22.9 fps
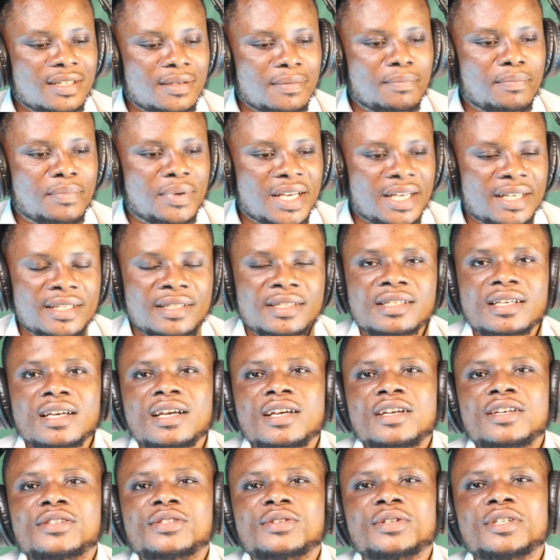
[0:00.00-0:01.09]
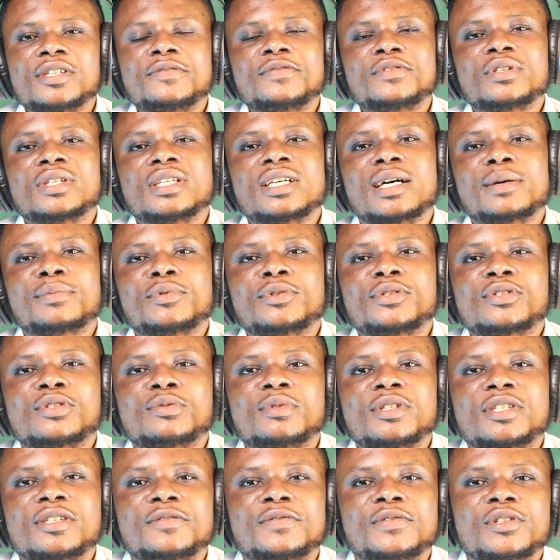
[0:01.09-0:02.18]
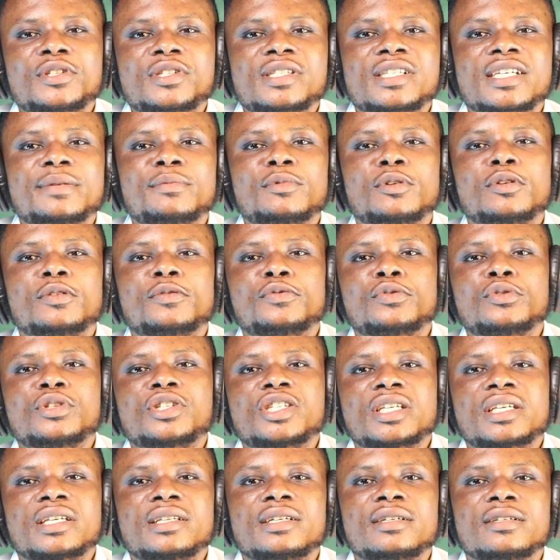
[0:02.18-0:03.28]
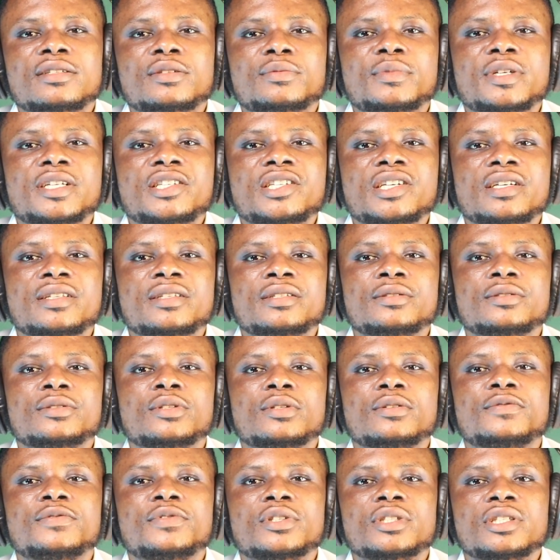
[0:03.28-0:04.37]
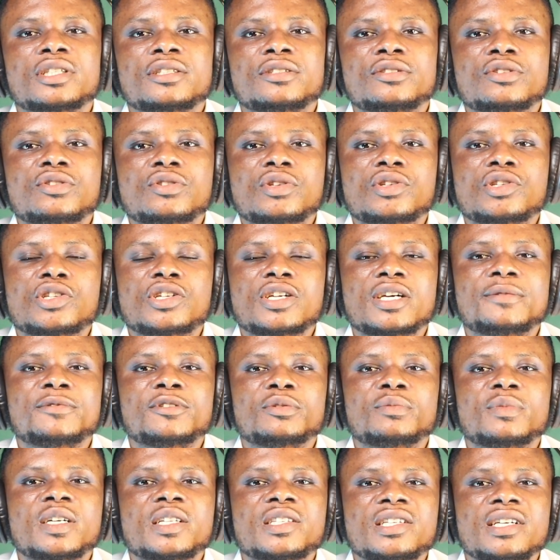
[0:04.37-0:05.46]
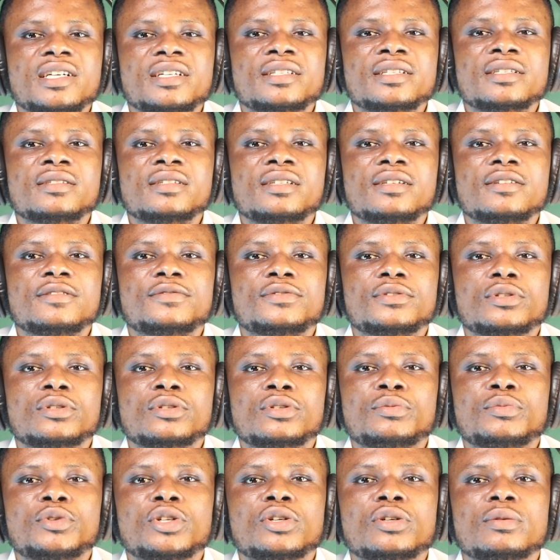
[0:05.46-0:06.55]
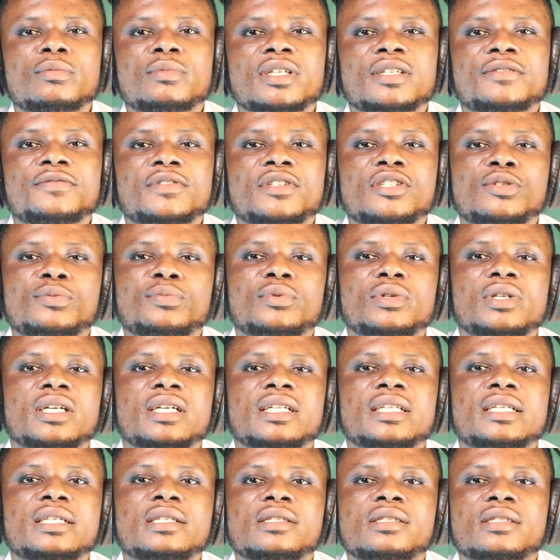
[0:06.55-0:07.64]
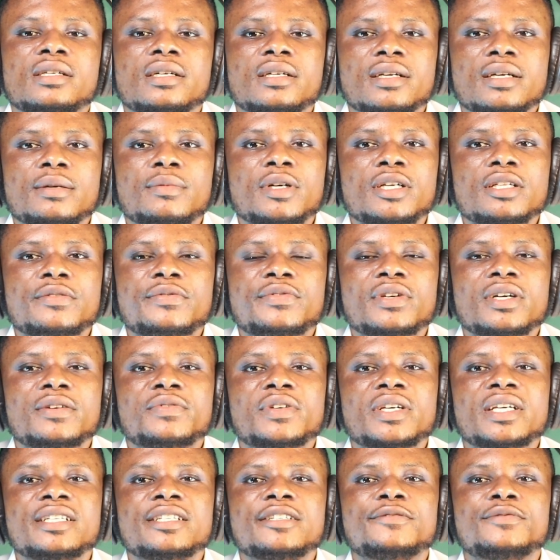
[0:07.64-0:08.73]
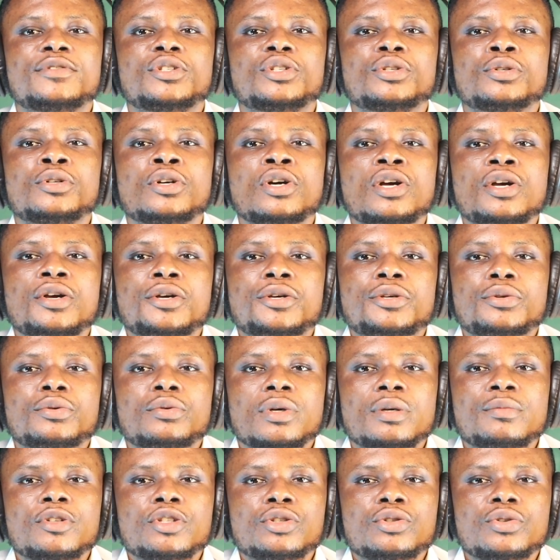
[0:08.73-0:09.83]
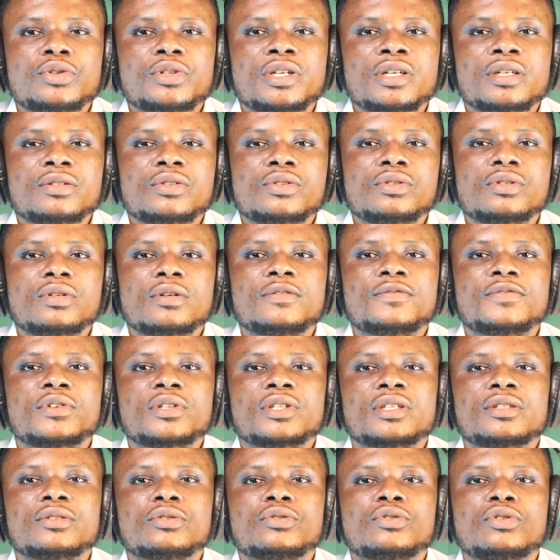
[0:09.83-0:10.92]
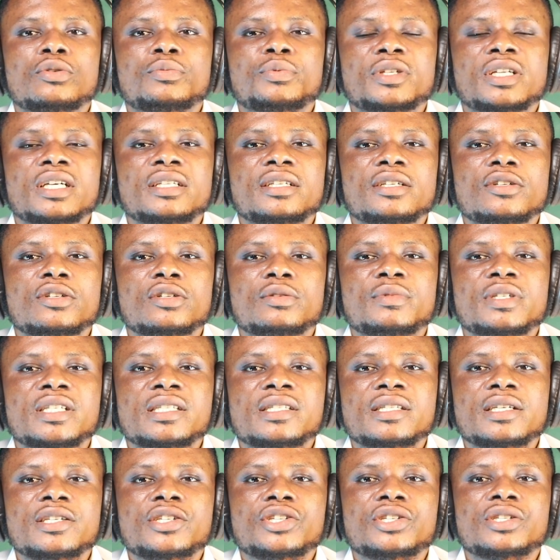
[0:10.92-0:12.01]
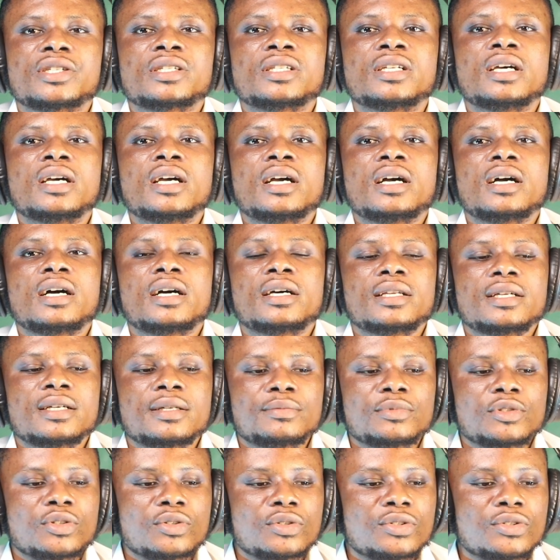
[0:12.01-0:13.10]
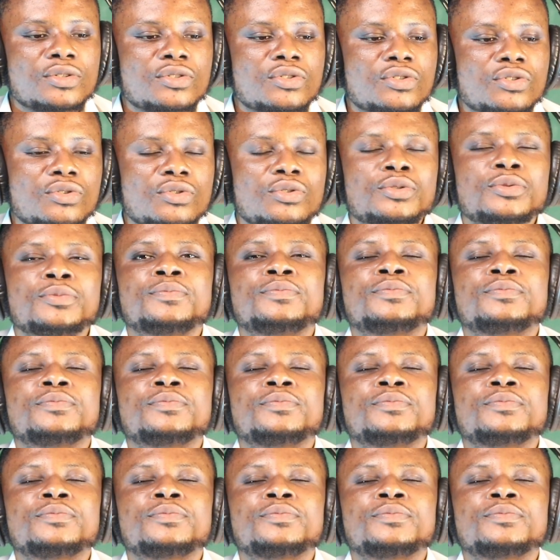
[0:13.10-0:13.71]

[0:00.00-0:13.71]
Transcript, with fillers: debate. So if today happens to be the first time of you checking out my channel, don't forget to subscribe to my channel and follow me on my Facebook and Instagram. And if you have any video you want me to react to, don't forget to drop it at the comment section and I'm going to